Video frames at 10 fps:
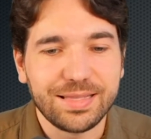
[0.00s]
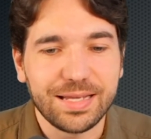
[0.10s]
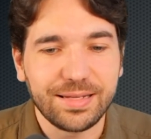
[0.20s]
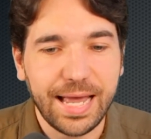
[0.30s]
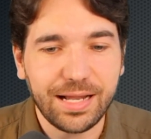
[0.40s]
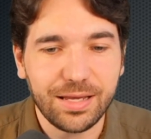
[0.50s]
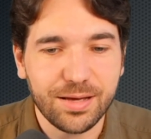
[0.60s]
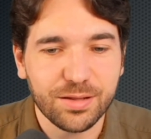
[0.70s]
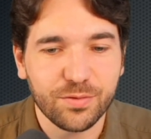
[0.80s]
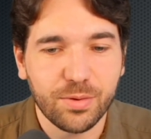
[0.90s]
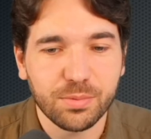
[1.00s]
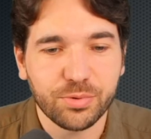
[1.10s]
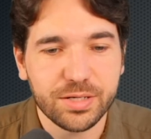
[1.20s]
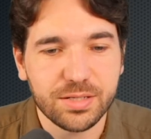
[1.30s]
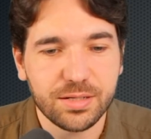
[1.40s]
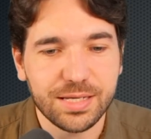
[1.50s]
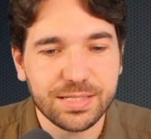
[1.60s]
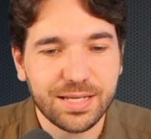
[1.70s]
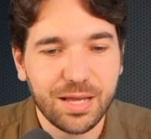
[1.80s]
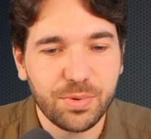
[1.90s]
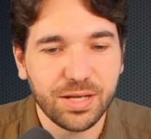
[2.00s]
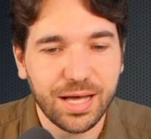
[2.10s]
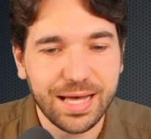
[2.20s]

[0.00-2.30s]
the likelihood of the former president escaping